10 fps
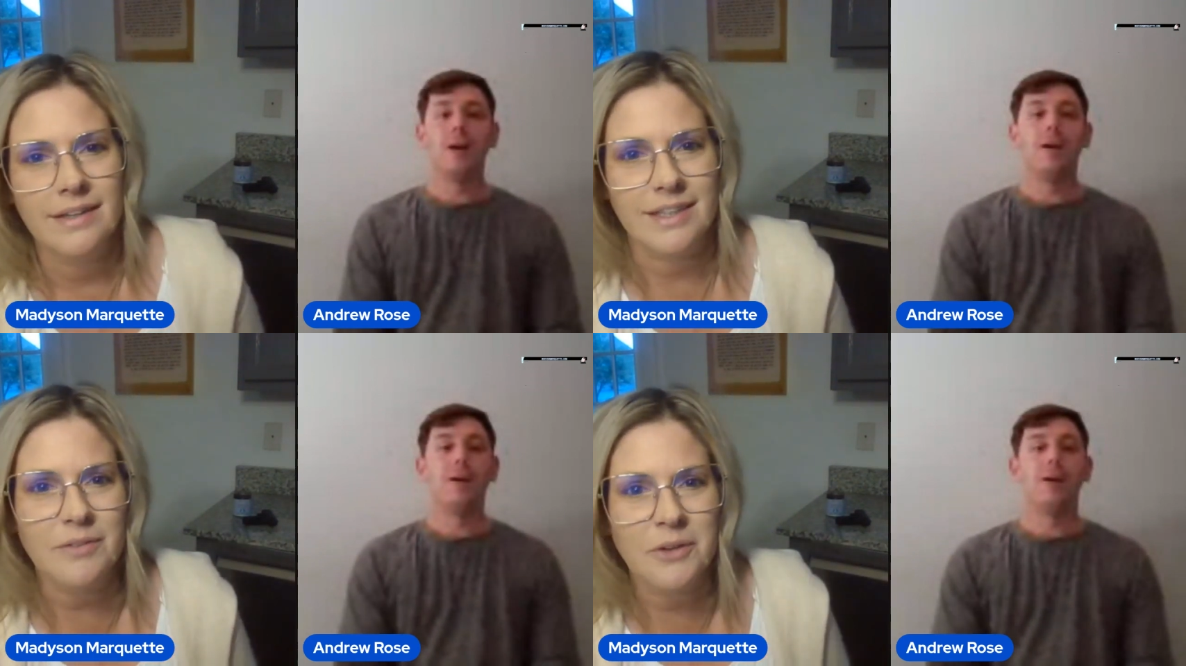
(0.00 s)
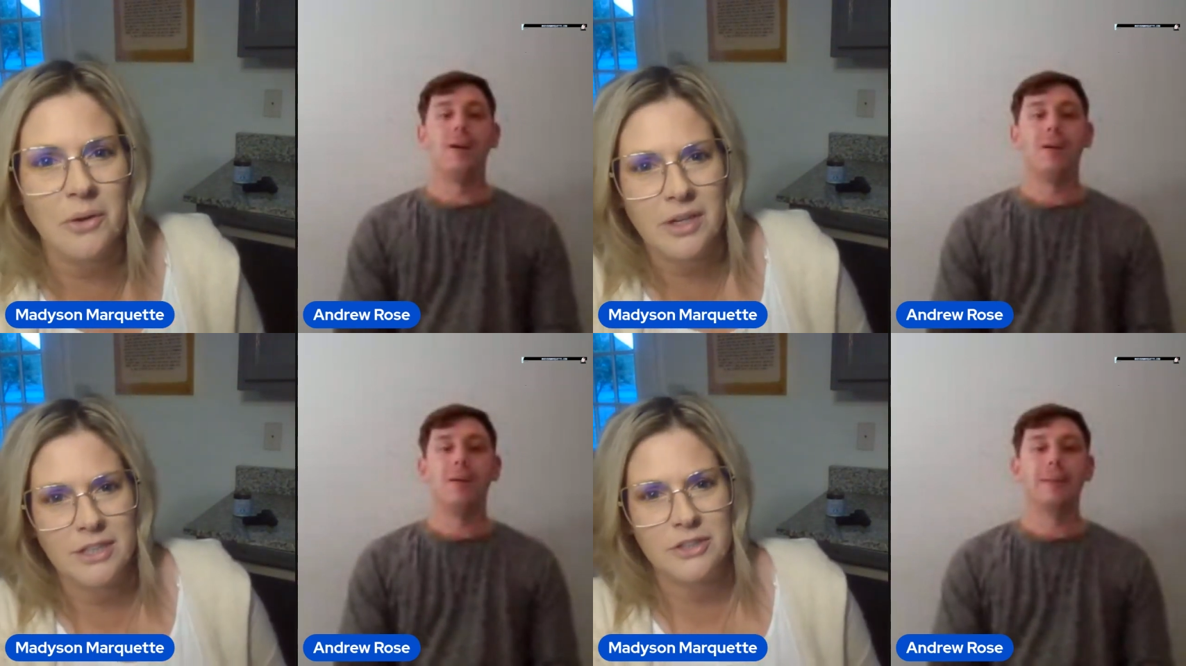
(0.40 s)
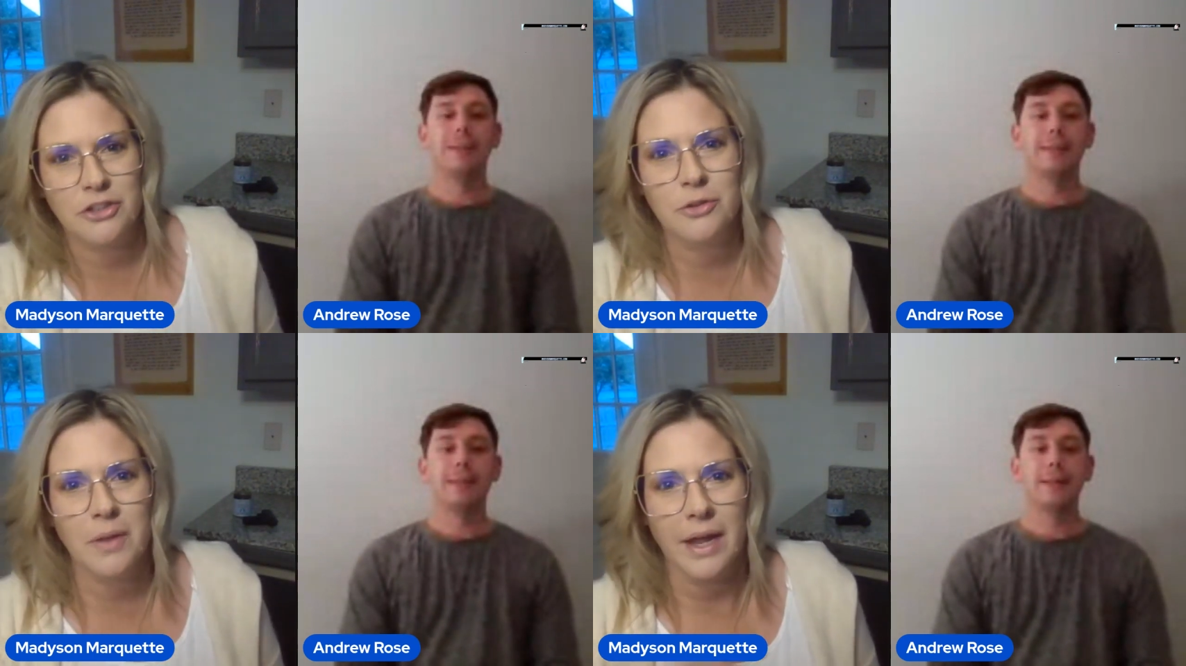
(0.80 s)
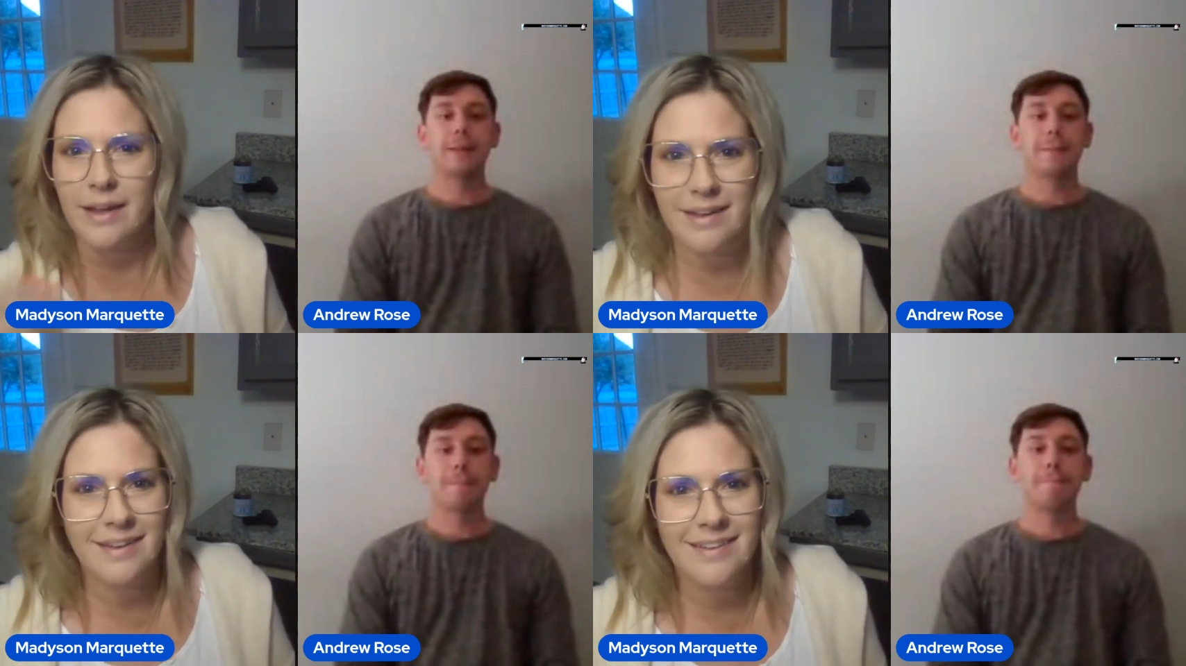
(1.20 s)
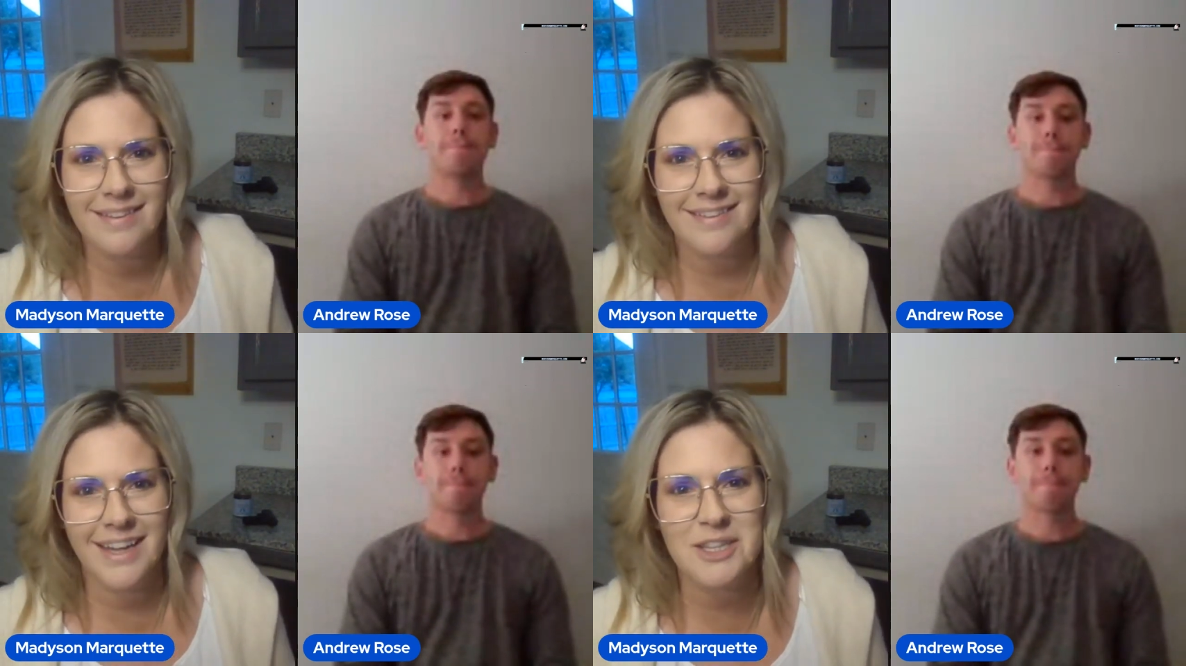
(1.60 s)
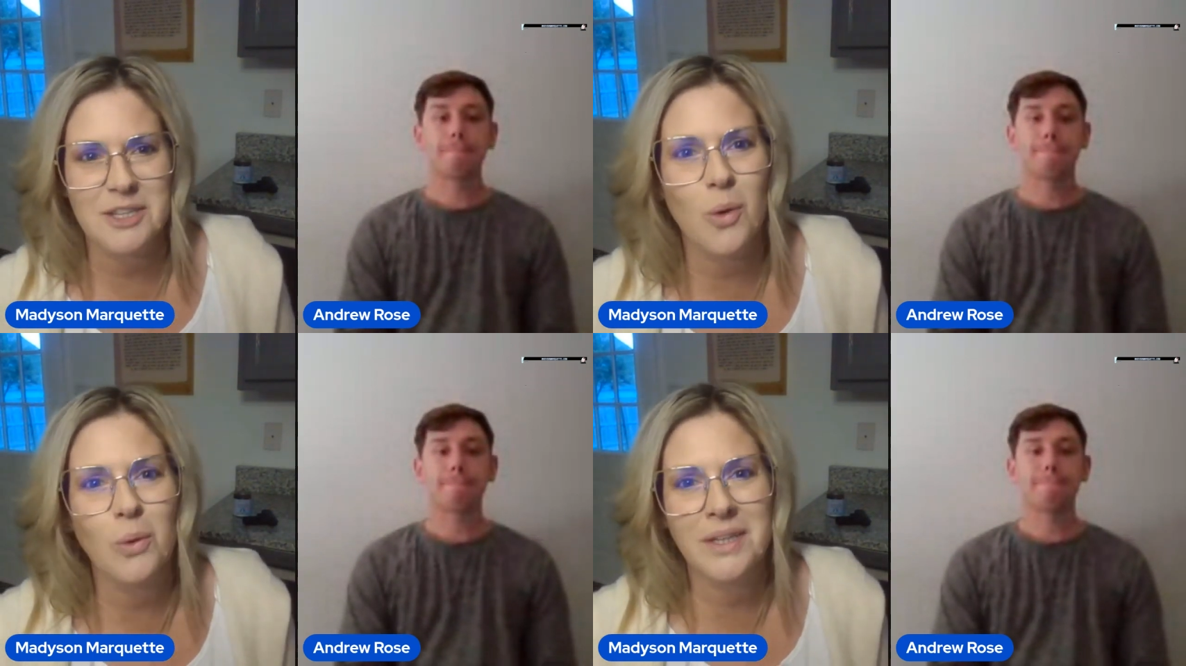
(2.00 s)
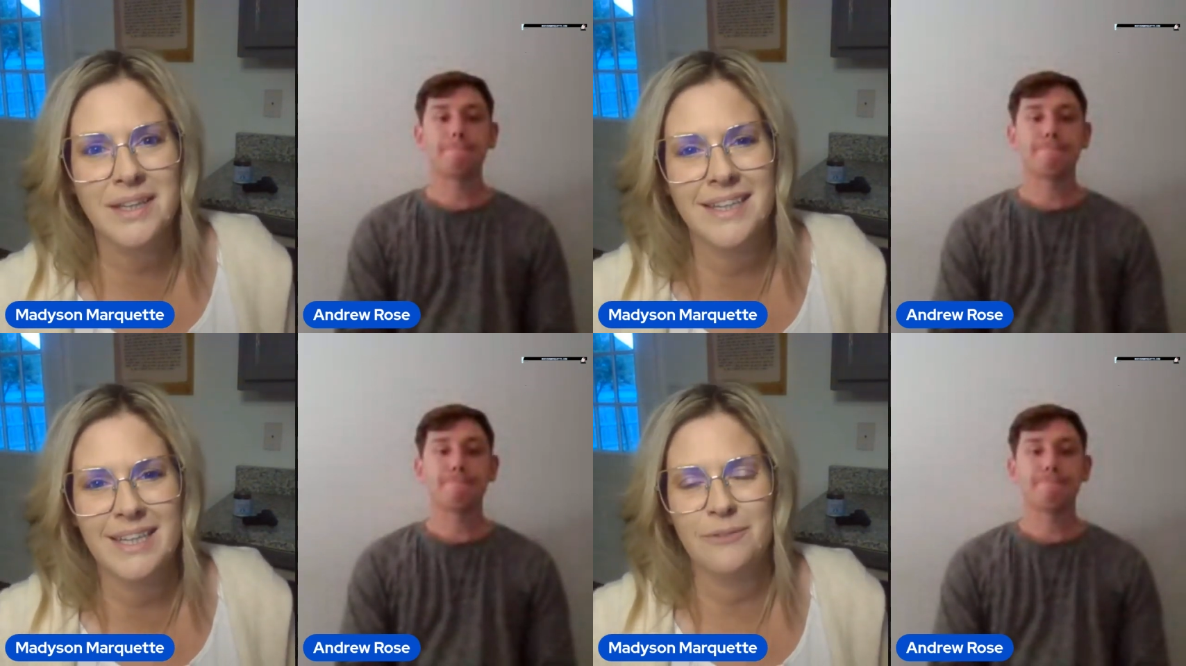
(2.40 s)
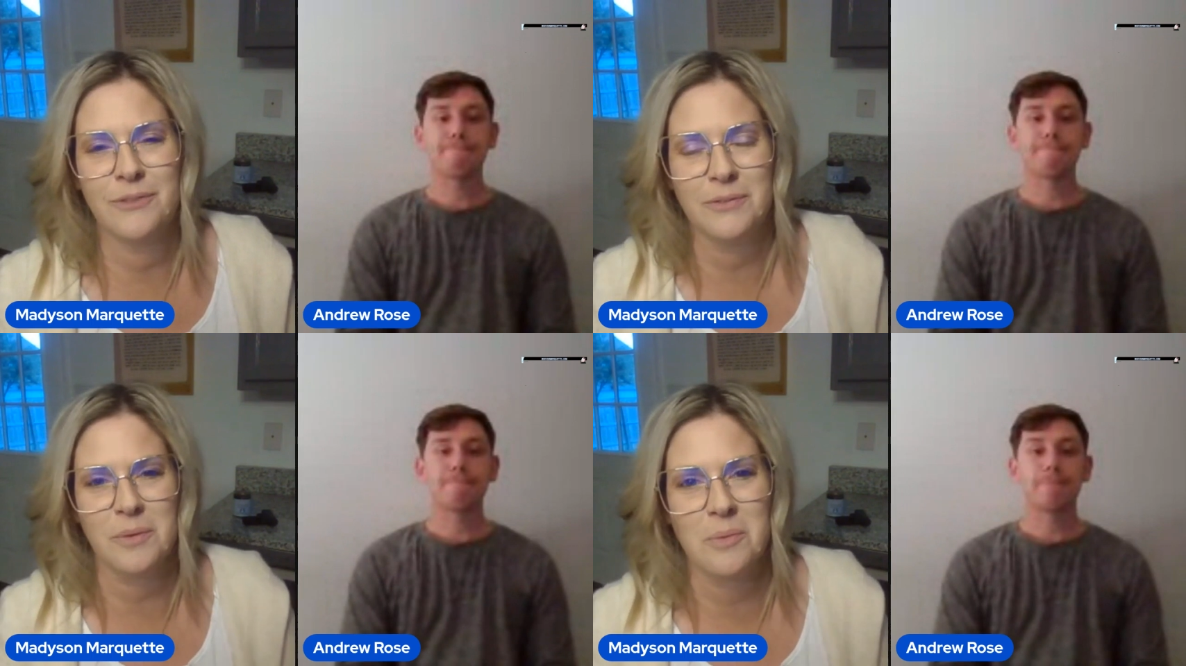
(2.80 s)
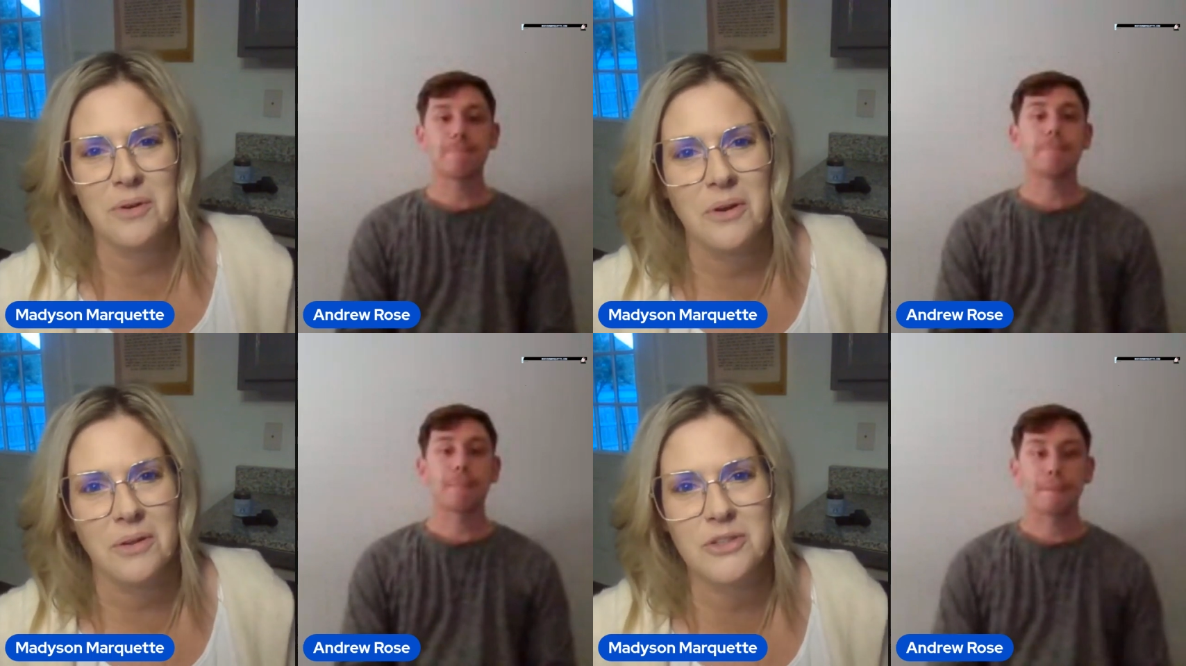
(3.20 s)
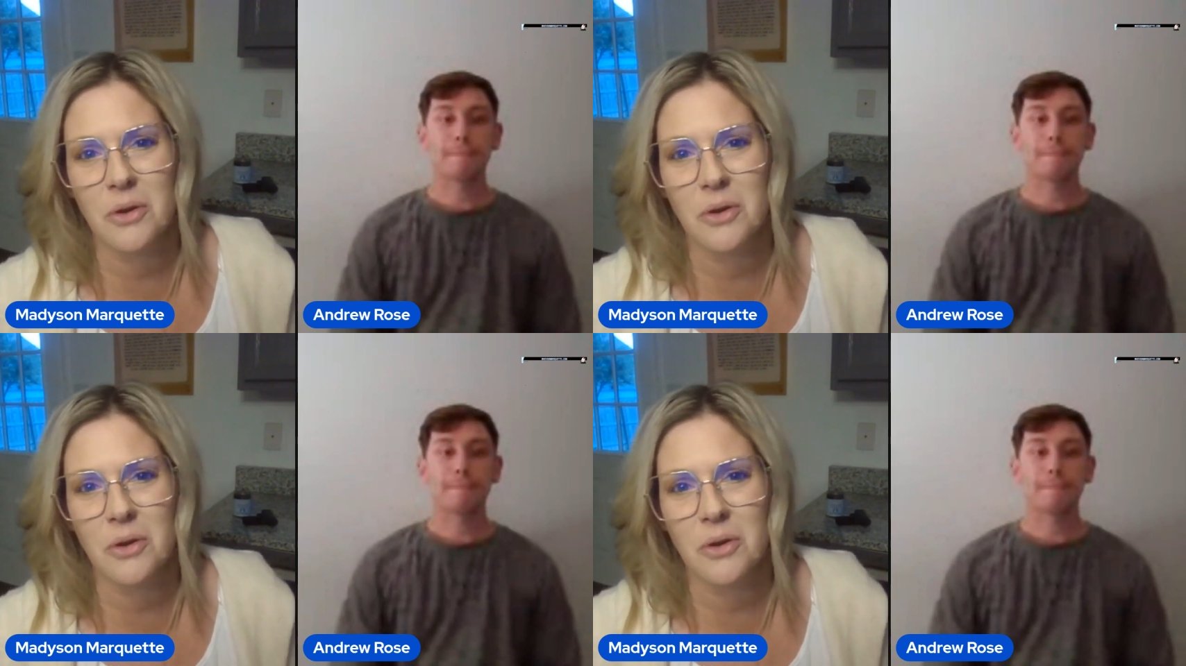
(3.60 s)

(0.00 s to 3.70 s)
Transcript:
Speaker 1: difficult because you're like it's a totally different world.